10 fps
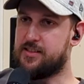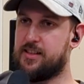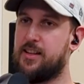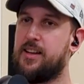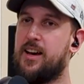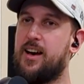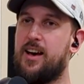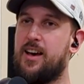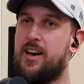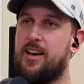
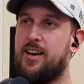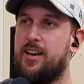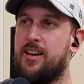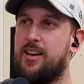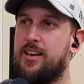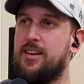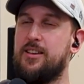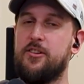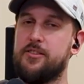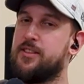Today.
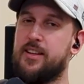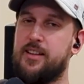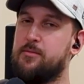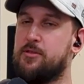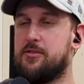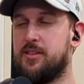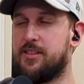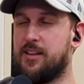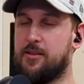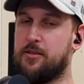Not today, but the day that